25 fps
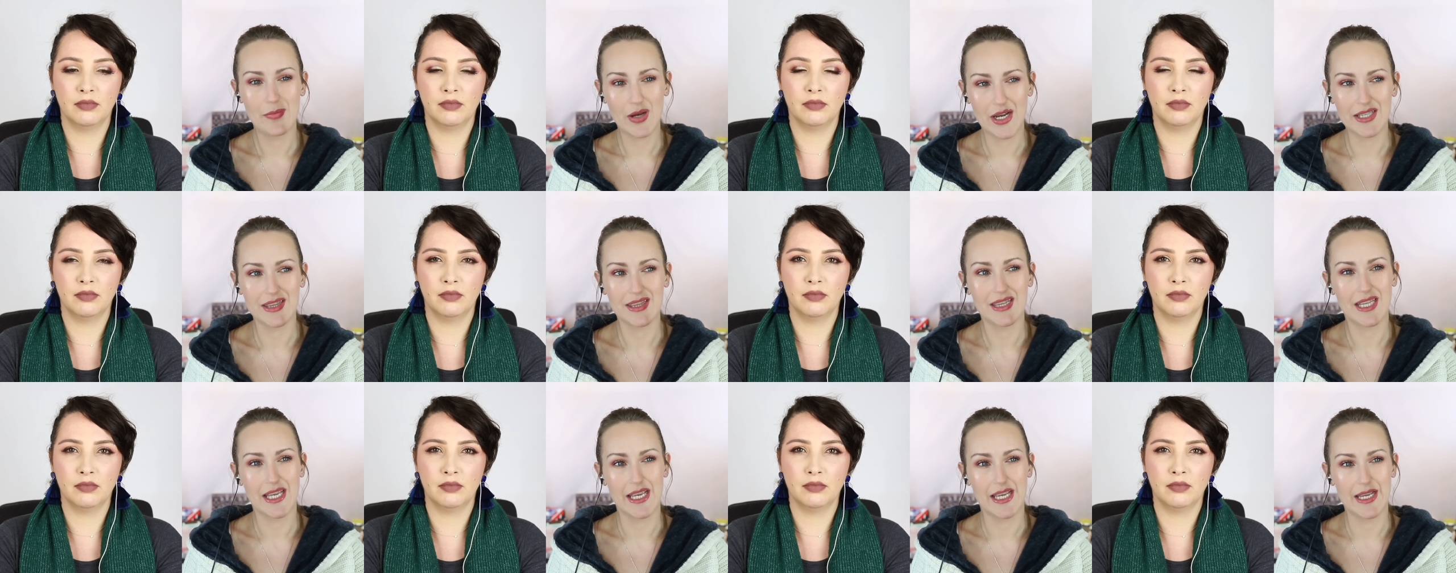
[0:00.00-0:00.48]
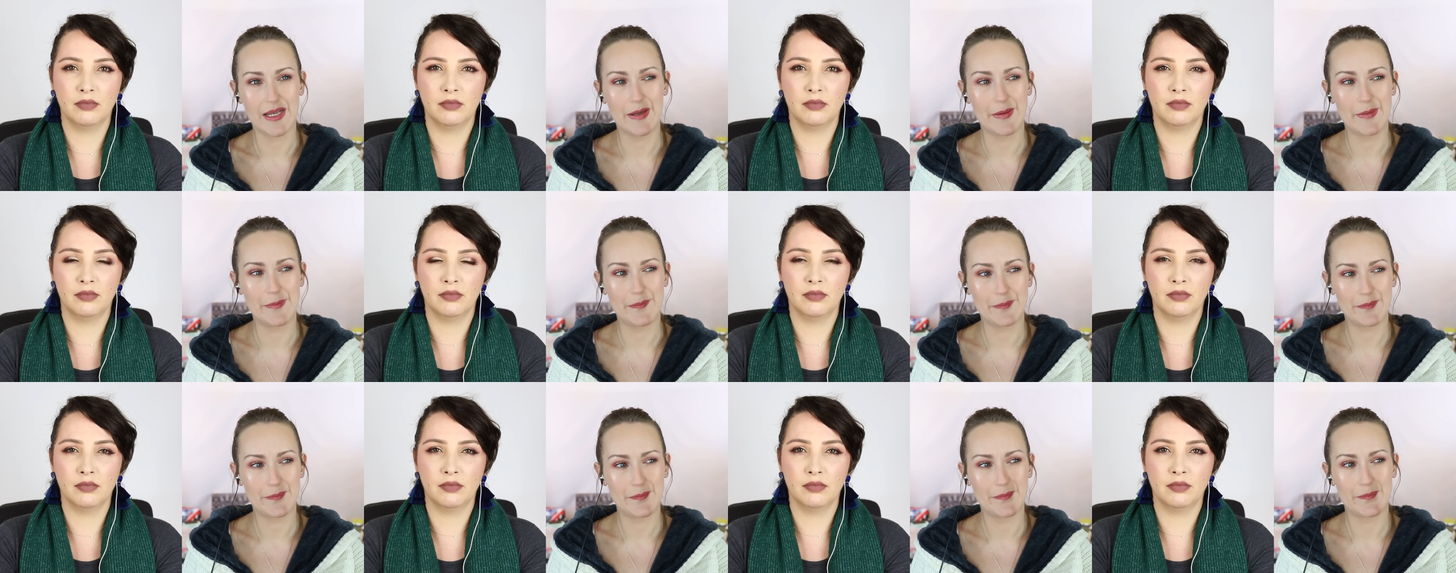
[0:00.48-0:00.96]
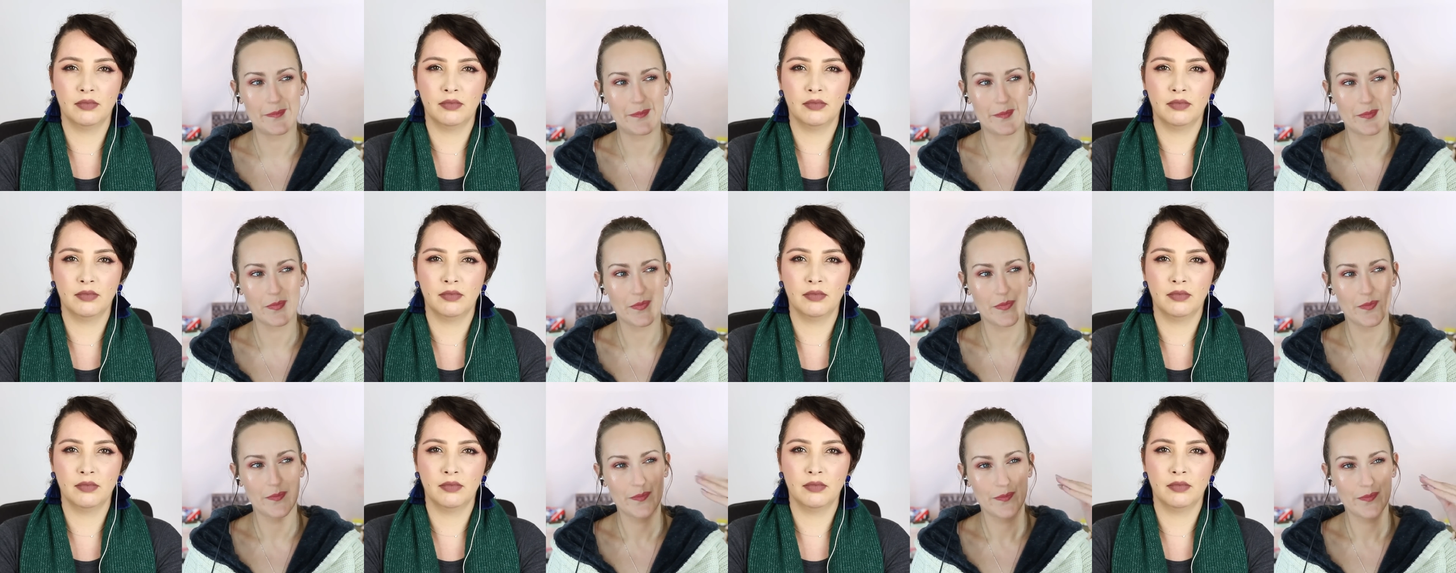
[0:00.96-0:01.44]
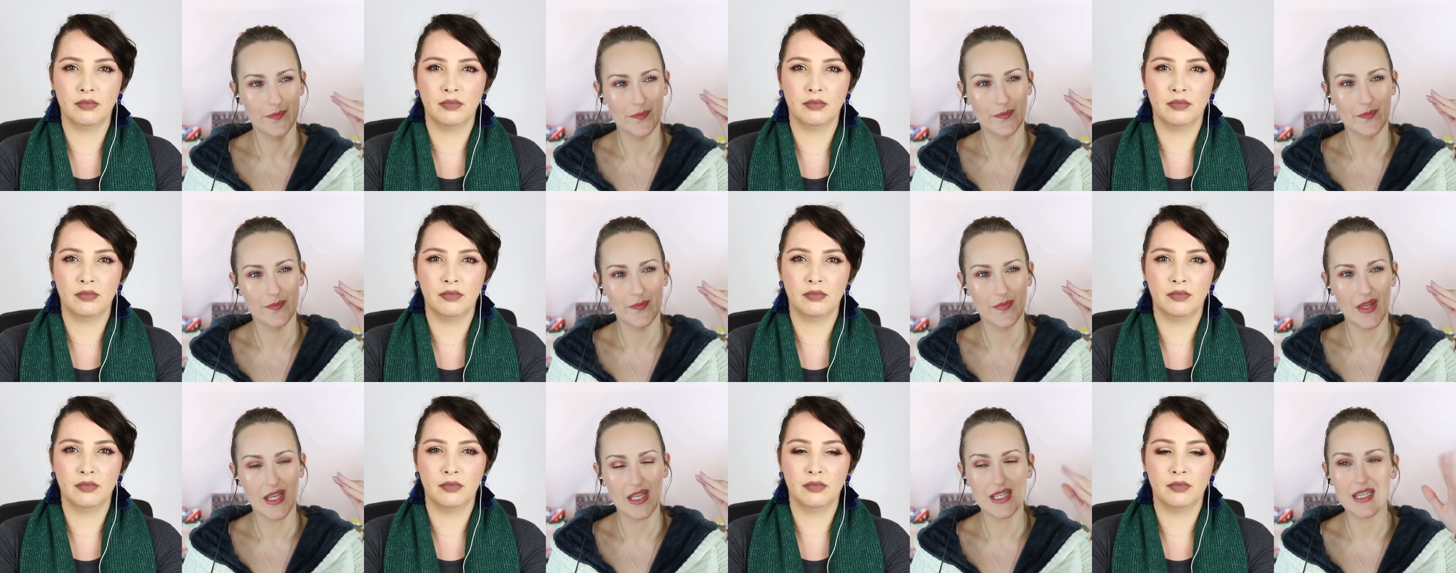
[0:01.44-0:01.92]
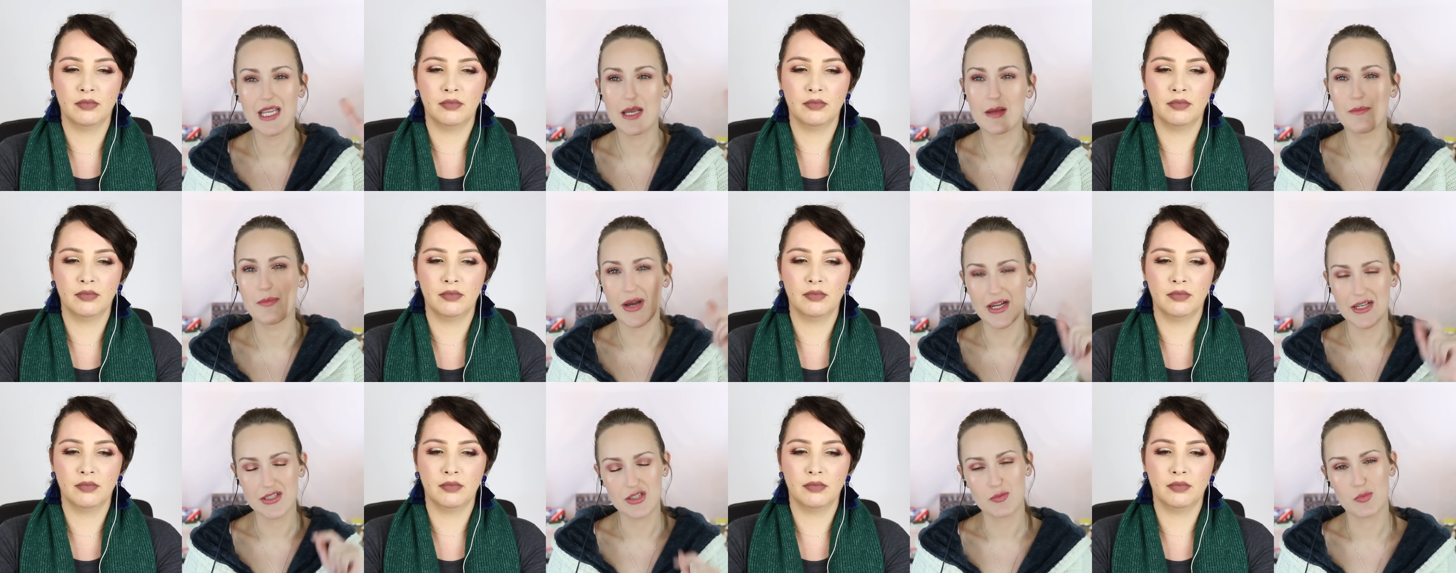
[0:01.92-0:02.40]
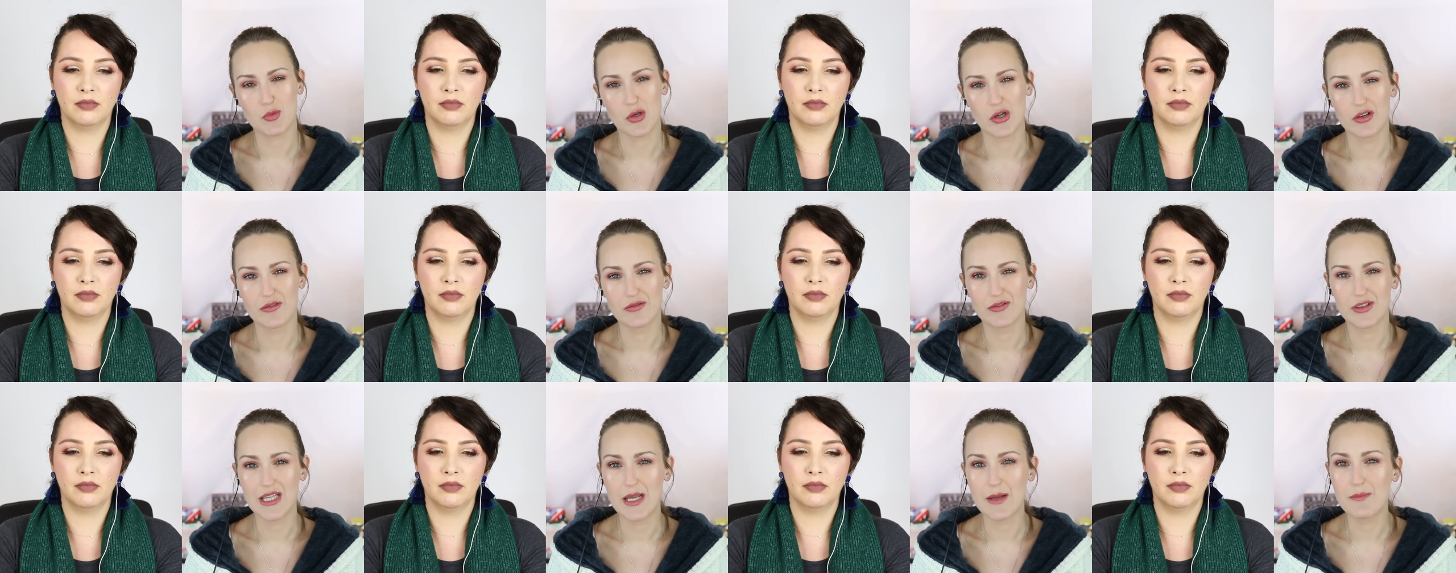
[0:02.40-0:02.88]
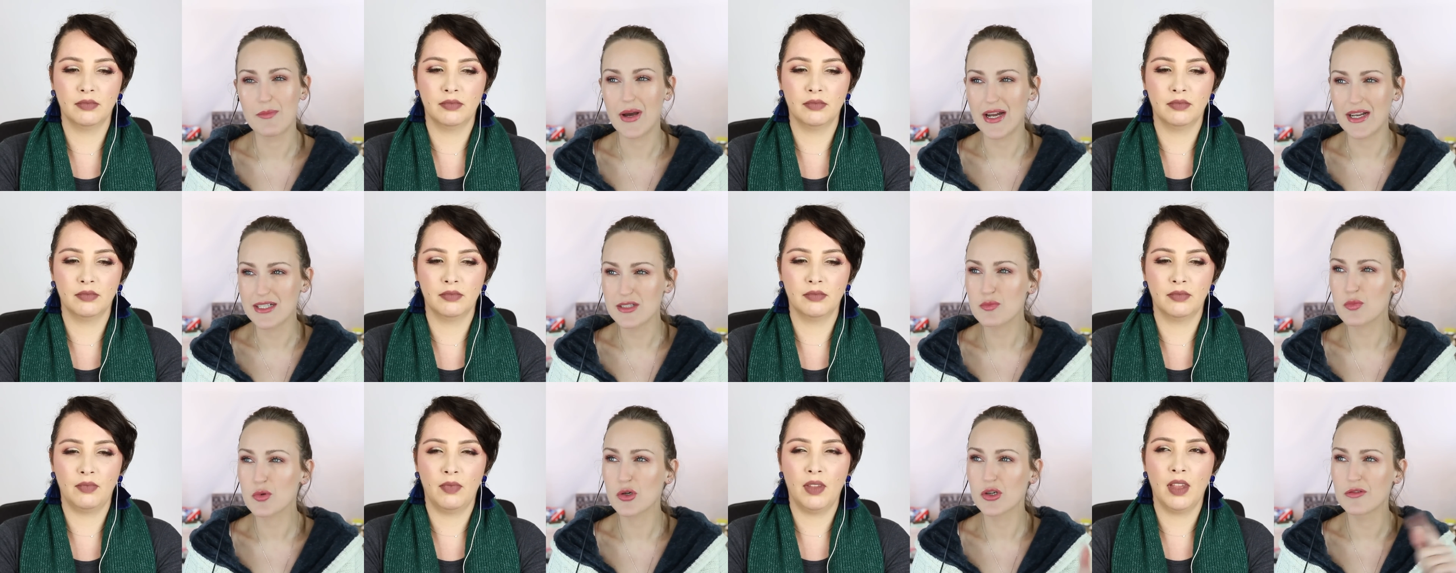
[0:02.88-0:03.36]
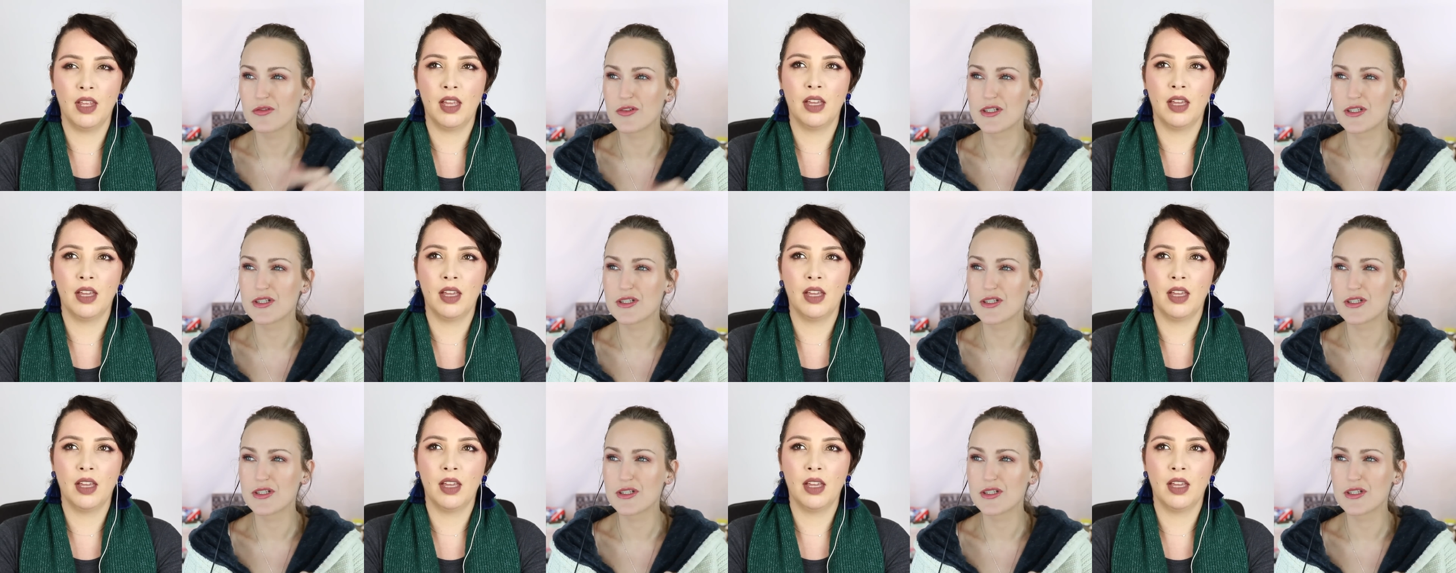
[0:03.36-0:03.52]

Speaker 1: but they're They're budge proof. They're budge proof